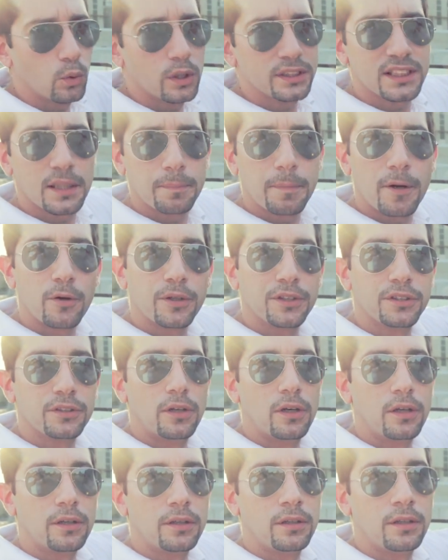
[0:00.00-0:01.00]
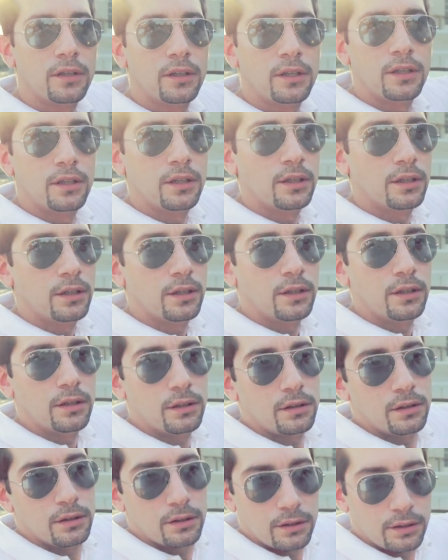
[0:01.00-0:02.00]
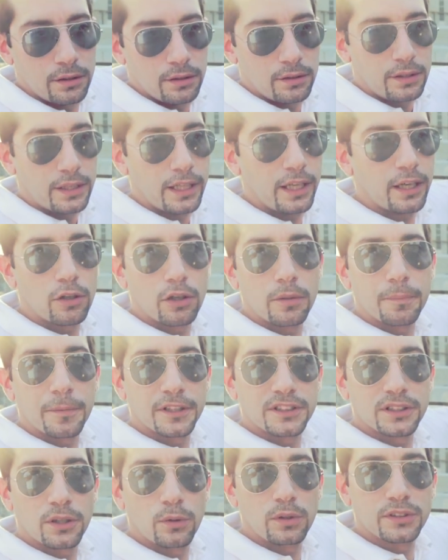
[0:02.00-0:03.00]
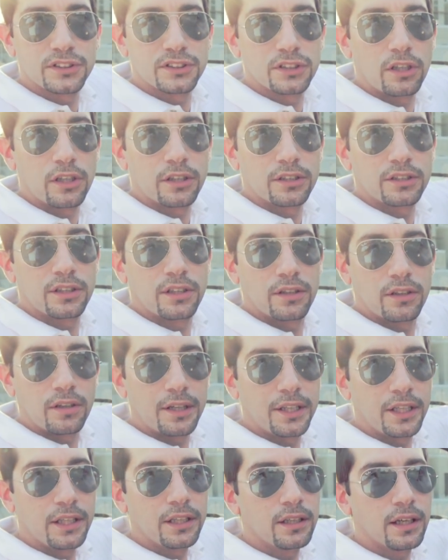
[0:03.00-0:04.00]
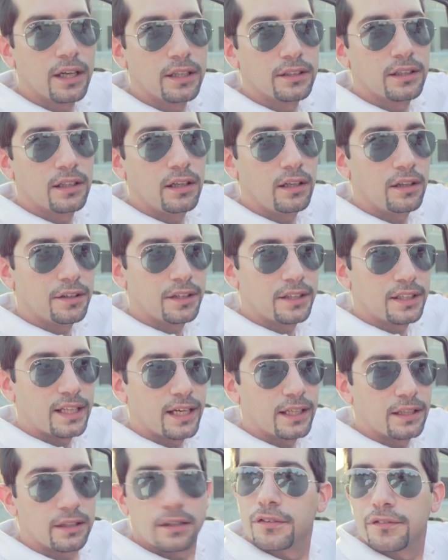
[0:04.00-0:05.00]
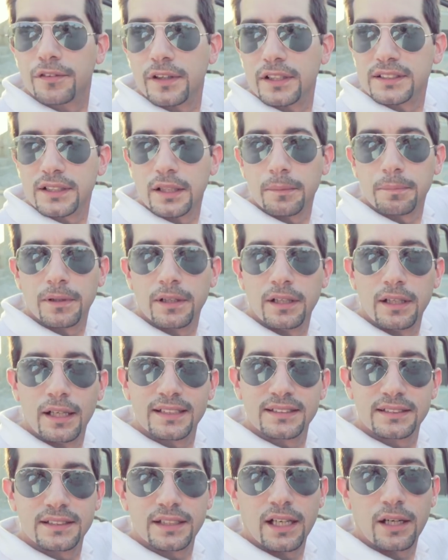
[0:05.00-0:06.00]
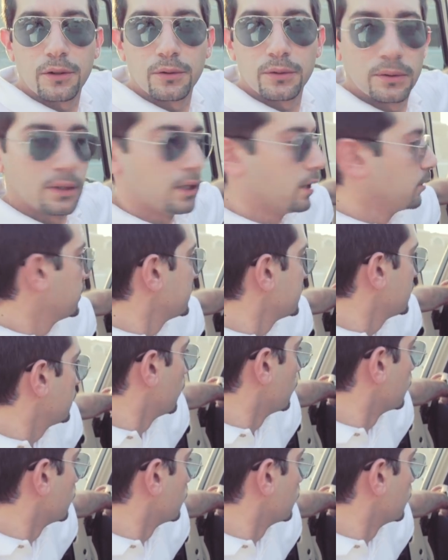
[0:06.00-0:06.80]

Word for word: Once I power it on, the air compressor will start running until the tank fills up. Let's see how, how this